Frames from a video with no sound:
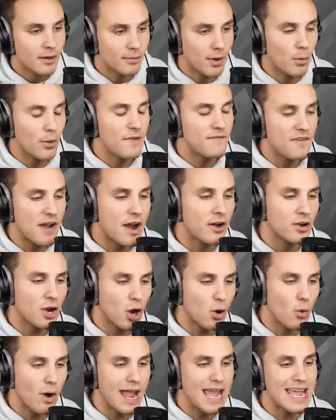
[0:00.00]
But we found
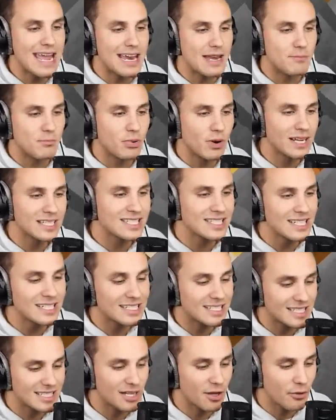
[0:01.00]
our way in. Preston
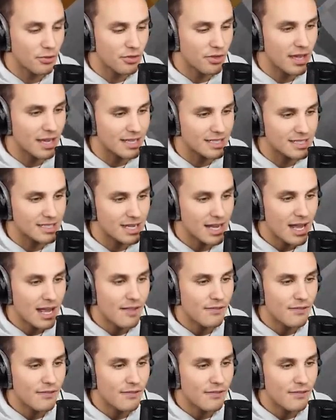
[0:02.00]
still thinks